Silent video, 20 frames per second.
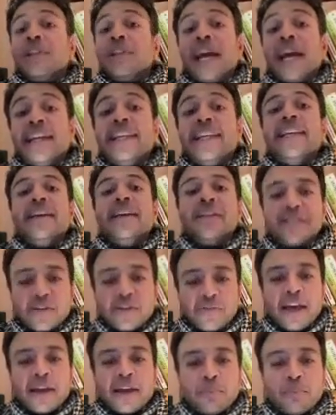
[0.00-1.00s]
the ideas
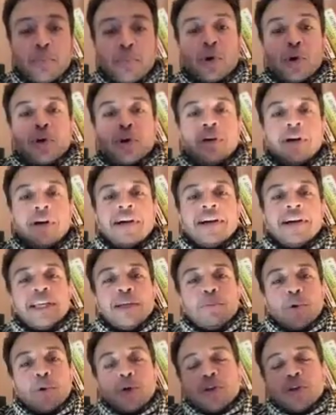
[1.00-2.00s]
of that book
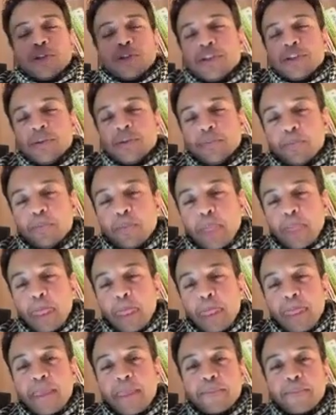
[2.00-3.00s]
emerged?
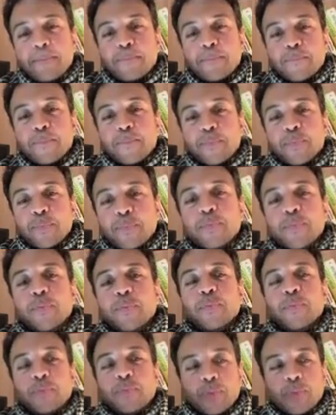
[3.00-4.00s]
Sure.
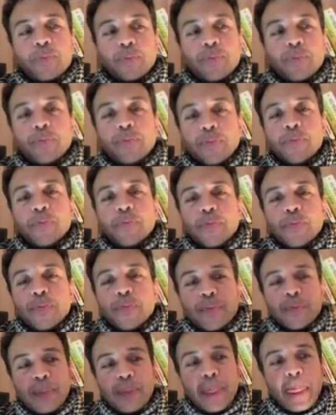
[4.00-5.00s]
Maybe I can
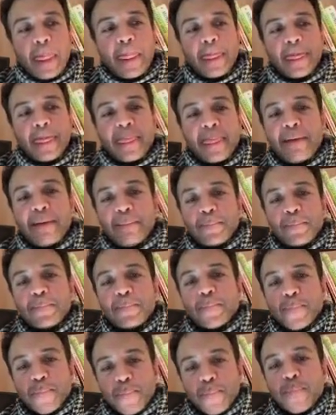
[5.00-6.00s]
start by
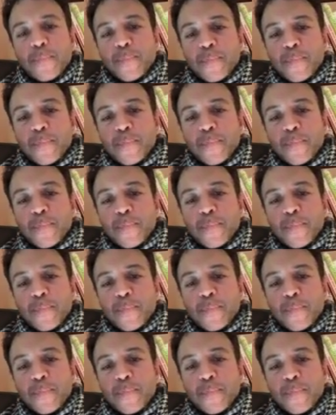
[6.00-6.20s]
pointing